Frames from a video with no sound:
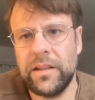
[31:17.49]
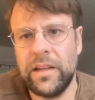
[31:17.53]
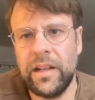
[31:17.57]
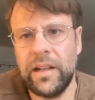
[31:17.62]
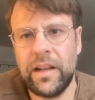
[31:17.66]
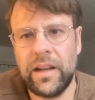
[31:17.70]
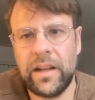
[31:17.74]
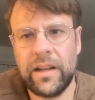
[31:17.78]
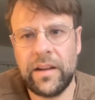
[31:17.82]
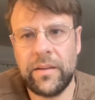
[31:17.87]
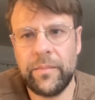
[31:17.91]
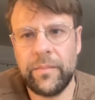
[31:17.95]

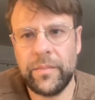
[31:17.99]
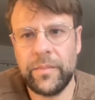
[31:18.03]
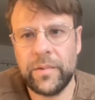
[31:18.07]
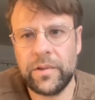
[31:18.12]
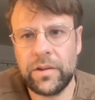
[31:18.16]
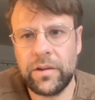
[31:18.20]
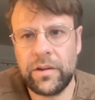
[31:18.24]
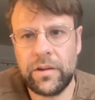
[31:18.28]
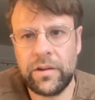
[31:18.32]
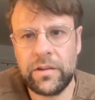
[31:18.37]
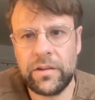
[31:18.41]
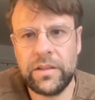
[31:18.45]
Ilham
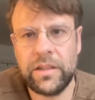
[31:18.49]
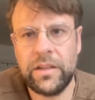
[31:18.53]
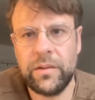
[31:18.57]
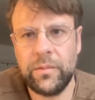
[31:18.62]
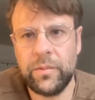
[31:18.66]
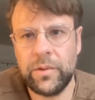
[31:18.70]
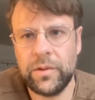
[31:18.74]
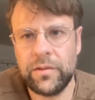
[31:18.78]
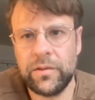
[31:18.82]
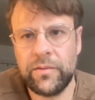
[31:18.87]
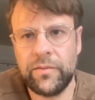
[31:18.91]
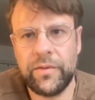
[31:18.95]
Tohti
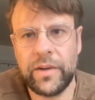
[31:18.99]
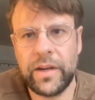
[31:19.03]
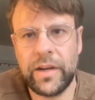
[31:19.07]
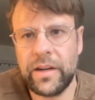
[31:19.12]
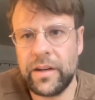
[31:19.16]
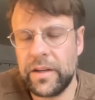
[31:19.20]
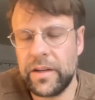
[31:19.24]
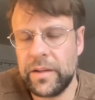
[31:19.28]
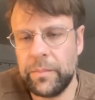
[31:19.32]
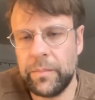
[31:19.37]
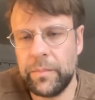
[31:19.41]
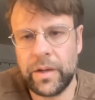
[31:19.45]
was
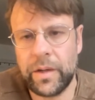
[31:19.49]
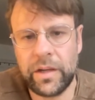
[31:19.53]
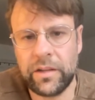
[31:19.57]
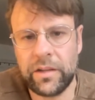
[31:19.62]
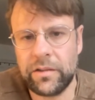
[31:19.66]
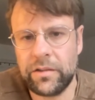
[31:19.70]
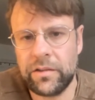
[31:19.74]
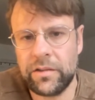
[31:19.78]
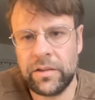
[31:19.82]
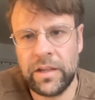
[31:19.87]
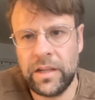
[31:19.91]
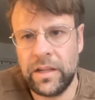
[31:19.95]
very
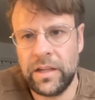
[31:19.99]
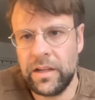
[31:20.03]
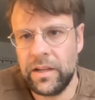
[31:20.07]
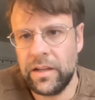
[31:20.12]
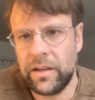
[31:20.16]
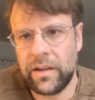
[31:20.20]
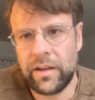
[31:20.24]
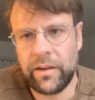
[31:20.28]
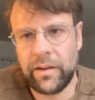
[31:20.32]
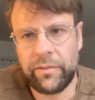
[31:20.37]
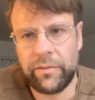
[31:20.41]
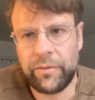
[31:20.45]
much
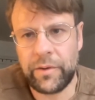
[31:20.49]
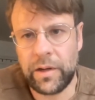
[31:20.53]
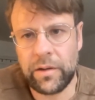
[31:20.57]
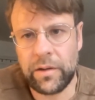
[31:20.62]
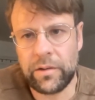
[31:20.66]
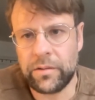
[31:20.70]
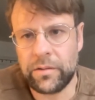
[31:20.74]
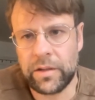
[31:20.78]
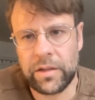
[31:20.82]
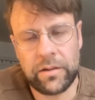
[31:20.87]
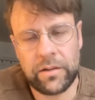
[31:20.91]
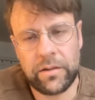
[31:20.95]
a
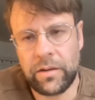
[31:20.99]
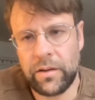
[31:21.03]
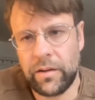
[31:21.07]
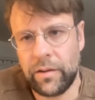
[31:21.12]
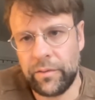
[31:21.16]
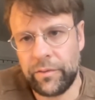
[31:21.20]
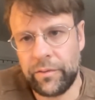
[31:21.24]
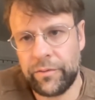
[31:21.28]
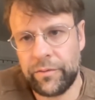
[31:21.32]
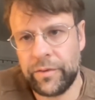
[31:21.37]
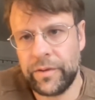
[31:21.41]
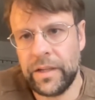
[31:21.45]
follower
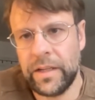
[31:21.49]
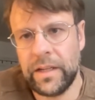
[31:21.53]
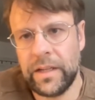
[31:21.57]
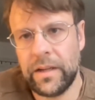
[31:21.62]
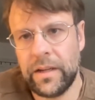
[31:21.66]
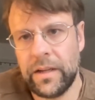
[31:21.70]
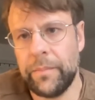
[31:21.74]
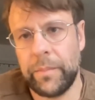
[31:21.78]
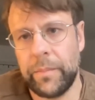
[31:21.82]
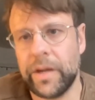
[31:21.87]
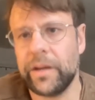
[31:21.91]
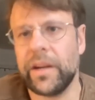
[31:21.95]
of
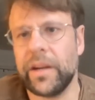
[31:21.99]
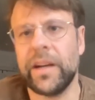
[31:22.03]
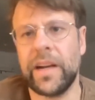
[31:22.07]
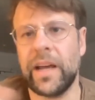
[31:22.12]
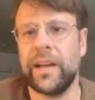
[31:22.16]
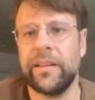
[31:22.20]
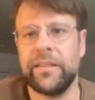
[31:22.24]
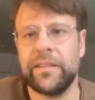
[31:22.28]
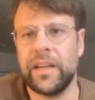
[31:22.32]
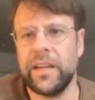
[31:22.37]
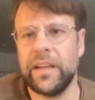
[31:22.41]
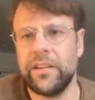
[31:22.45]
a
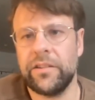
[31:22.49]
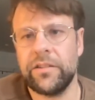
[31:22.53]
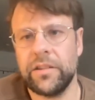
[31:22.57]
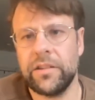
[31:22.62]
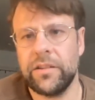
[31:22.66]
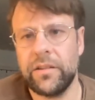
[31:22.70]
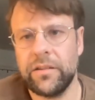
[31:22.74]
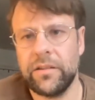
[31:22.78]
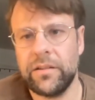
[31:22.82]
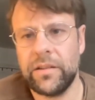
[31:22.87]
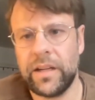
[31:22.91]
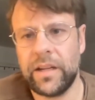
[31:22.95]

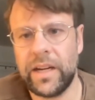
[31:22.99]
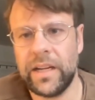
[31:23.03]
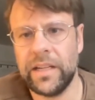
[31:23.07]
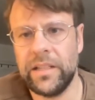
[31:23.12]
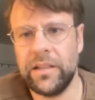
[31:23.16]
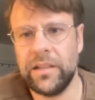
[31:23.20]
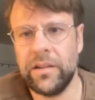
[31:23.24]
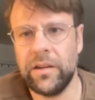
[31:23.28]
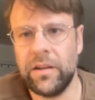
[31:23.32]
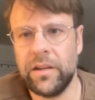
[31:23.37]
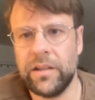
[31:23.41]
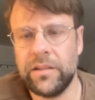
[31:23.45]
modernization
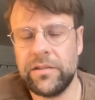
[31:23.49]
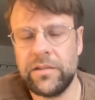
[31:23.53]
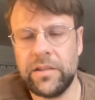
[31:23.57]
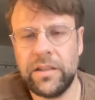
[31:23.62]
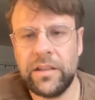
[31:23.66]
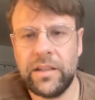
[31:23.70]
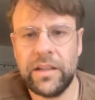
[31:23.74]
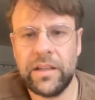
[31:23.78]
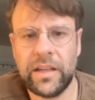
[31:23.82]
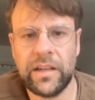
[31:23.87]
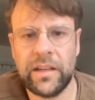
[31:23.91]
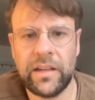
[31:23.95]

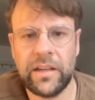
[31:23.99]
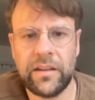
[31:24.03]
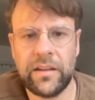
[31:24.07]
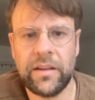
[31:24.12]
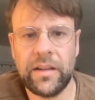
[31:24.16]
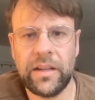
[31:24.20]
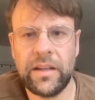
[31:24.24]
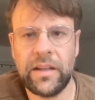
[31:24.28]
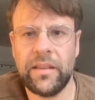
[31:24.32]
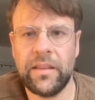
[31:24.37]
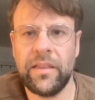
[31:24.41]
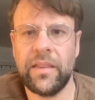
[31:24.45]
ideology. And
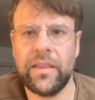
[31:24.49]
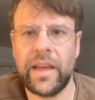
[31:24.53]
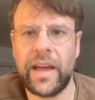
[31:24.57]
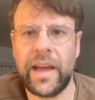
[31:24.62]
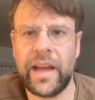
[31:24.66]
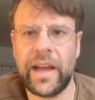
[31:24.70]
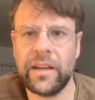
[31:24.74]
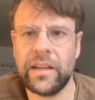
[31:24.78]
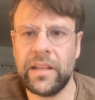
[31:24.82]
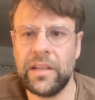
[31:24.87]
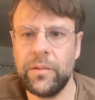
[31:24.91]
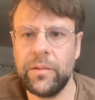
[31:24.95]
in, in
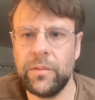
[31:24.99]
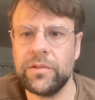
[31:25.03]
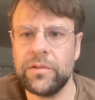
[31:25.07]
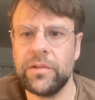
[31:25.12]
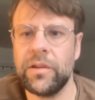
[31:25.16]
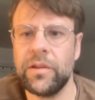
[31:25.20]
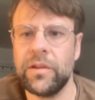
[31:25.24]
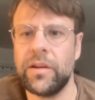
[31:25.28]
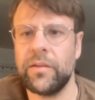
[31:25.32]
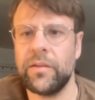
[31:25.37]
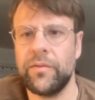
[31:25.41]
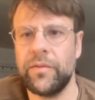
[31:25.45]
that, he was
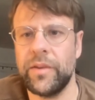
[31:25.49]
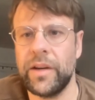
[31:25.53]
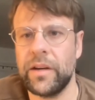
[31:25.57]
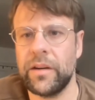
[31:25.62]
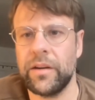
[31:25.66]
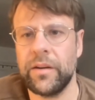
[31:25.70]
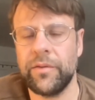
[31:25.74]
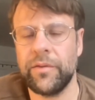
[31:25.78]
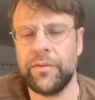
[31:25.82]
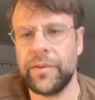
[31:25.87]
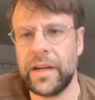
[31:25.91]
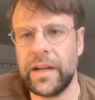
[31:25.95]
not
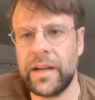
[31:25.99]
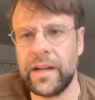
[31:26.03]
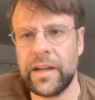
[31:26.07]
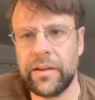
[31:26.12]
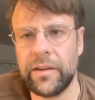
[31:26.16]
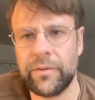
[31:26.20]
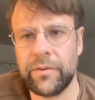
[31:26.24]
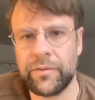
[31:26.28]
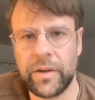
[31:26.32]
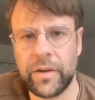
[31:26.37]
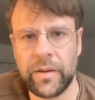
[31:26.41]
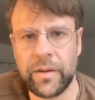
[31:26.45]
very
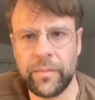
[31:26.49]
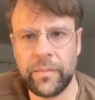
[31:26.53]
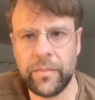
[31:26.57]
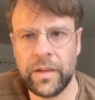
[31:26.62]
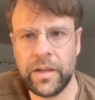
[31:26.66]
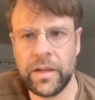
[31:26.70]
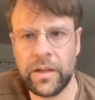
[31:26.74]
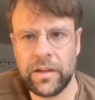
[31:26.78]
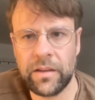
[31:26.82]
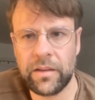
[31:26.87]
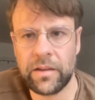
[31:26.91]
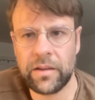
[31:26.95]
far
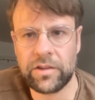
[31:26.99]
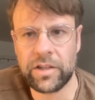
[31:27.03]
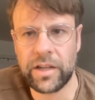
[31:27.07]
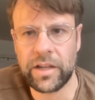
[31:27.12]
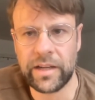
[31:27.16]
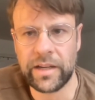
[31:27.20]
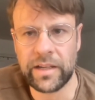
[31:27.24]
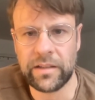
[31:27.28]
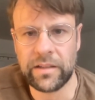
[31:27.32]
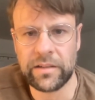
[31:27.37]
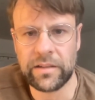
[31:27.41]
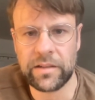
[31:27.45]
from the
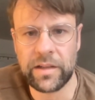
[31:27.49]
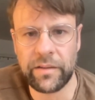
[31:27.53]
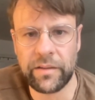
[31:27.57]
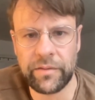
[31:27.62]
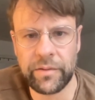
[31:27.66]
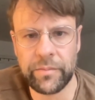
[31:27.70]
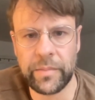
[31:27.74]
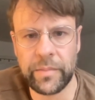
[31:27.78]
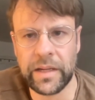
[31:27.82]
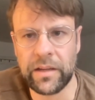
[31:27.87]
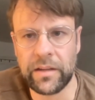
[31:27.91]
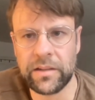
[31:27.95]
Chinese
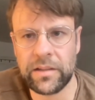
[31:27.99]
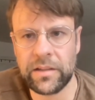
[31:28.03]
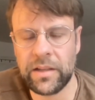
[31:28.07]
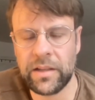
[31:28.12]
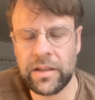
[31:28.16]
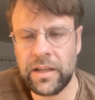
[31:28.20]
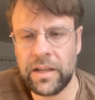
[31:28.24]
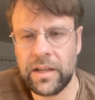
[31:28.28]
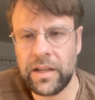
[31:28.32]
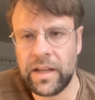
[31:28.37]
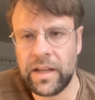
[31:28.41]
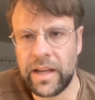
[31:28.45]
government
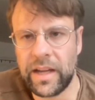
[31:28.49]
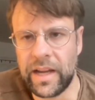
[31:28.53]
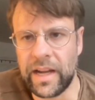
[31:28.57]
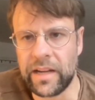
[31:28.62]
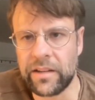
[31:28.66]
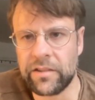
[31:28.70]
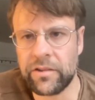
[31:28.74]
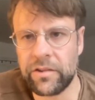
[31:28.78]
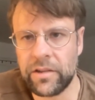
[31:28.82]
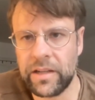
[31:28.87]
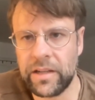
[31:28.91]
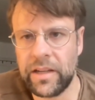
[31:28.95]

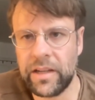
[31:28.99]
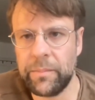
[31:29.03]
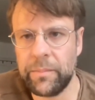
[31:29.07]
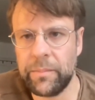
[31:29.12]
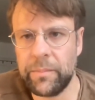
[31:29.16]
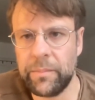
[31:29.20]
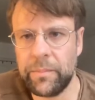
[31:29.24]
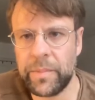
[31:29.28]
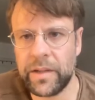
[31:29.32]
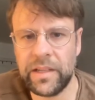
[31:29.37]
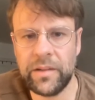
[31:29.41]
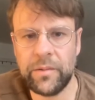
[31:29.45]

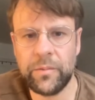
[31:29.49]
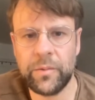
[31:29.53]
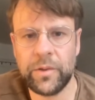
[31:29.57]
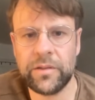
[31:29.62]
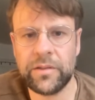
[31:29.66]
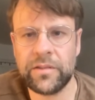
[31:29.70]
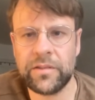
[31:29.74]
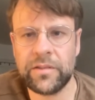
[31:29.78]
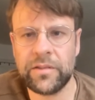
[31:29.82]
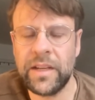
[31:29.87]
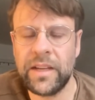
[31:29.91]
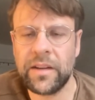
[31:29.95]
actually, but he
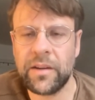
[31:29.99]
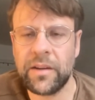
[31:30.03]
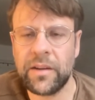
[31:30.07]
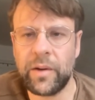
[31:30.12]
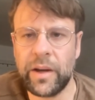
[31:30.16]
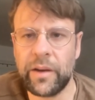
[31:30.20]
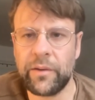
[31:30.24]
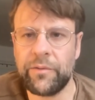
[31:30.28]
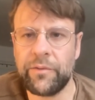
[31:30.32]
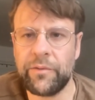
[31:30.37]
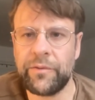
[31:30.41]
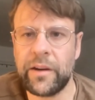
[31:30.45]
was
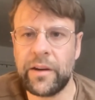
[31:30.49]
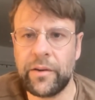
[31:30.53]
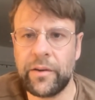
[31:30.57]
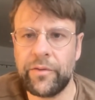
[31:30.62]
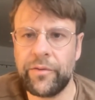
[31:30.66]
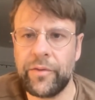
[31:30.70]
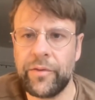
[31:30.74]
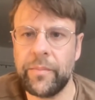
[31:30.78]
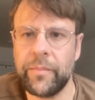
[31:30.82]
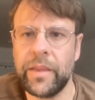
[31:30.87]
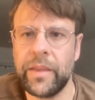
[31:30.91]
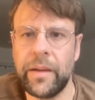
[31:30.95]
quite
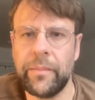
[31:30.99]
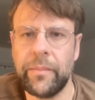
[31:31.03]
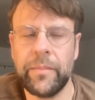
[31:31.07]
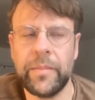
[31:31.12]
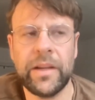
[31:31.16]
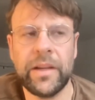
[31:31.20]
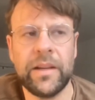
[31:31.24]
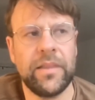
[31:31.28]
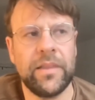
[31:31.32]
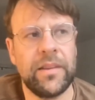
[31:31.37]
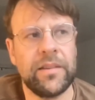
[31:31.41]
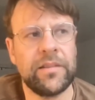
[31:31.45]
far from
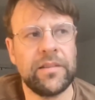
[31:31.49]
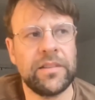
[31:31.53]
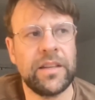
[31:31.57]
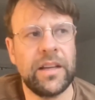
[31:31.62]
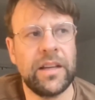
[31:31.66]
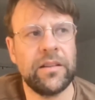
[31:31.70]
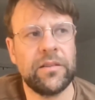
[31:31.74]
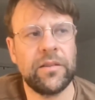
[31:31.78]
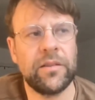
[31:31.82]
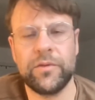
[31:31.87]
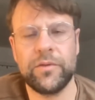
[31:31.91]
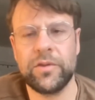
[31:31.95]
them in the
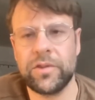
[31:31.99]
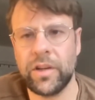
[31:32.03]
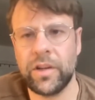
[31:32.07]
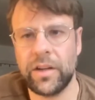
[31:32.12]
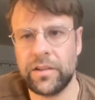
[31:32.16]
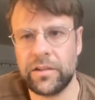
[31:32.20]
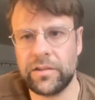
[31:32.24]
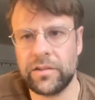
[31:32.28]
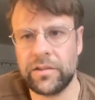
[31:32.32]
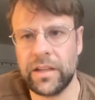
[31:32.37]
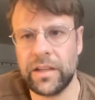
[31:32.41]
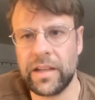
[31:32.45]
sense of
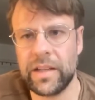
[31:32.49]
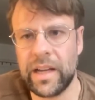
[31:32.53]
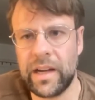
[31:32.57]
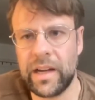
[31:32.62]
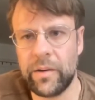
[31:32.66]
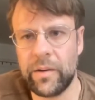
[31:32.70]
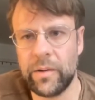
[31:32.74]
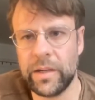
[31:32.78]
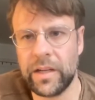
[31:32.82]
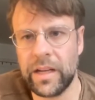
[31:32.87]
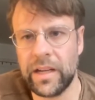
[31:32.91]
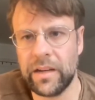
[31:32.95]
judging
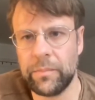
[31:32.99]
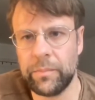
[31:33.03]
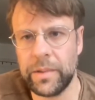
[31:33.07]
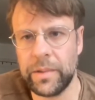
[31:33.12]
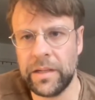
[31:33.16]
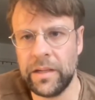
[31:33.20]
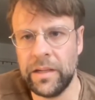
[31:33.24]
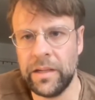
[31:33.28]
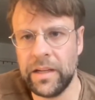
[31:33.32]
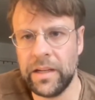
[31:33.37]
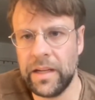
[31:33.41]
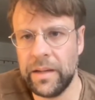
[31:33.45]
how it had
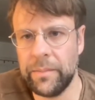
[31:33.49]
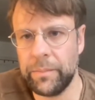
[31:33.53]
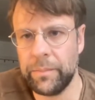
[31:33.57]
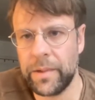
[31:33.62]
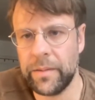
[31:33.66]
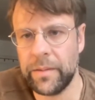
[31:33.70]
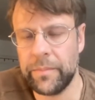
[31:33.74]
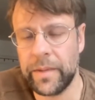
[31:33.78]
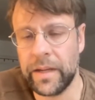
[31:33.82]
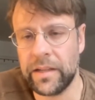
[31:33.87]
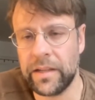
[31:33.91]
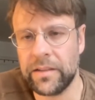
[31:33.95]
been
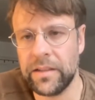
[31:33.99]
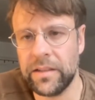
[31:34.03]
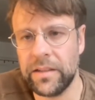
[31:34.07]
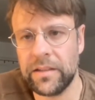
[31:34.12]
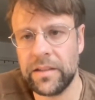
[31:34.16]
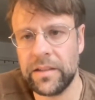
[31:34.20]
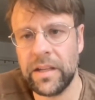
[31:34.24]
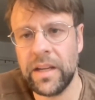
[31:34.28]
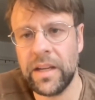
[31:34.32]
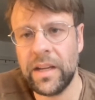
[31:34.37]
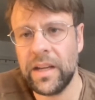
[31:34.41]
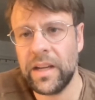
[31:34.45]

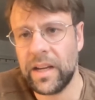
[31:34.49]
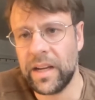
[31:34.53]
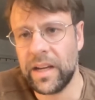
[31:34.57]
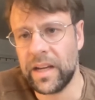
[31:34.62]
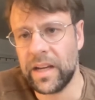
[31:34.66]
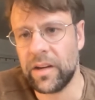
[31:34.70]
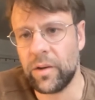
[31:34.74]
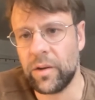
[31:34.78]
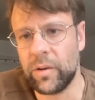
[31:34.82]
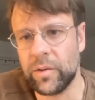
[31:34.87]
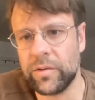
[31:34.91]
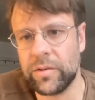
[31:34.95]
implemented
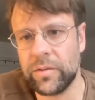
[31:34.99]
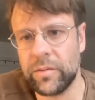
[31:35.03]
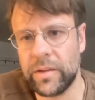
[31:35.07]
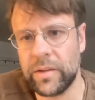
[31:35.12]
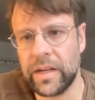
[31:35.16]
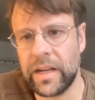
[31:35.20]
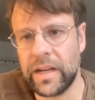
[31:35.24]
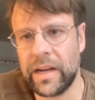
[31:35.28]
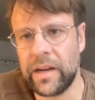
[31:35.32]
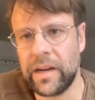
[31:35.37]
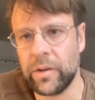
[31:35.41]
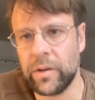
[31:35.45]
and also
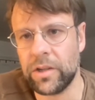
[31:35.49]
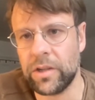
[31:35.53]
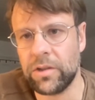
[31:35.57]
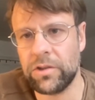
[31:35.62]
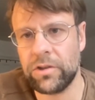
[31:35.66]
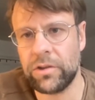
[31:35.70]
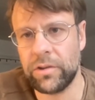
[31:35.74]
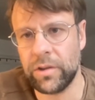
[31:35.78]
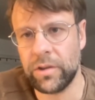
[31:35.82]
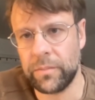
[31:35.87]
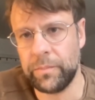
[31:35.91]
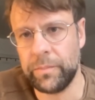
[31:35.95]
in how it
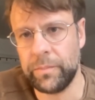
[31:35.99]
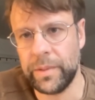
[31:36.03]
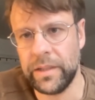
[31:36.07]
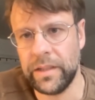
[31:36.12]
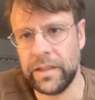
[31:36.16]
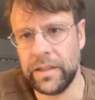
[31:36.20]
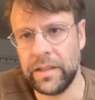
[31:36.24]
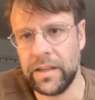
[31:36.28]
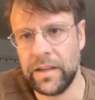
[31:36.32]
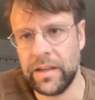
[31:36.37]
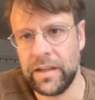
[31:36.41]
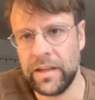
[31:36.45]
should
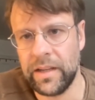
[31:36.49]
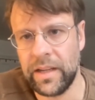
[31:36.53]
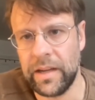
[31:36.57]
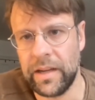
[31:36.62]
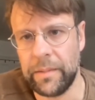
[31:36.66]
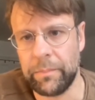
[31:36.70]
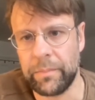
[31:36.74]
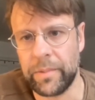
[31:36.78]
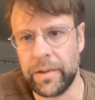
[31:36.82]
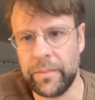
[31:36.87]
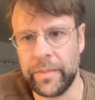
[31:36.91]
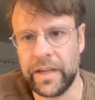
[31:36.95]
be
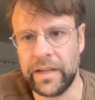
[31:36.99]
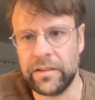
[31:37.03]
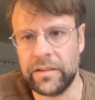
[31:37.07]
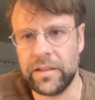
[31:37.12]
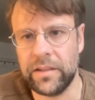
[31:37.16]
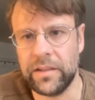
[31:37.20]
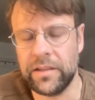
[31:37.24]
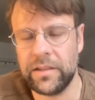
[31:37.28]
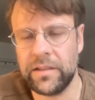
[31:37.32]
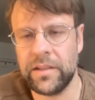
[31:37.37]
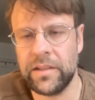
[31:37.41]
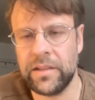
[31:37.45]

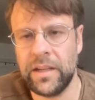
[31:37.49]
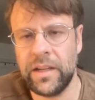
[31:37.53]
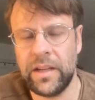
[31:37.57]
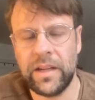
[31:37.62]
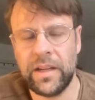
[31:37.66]
implemented.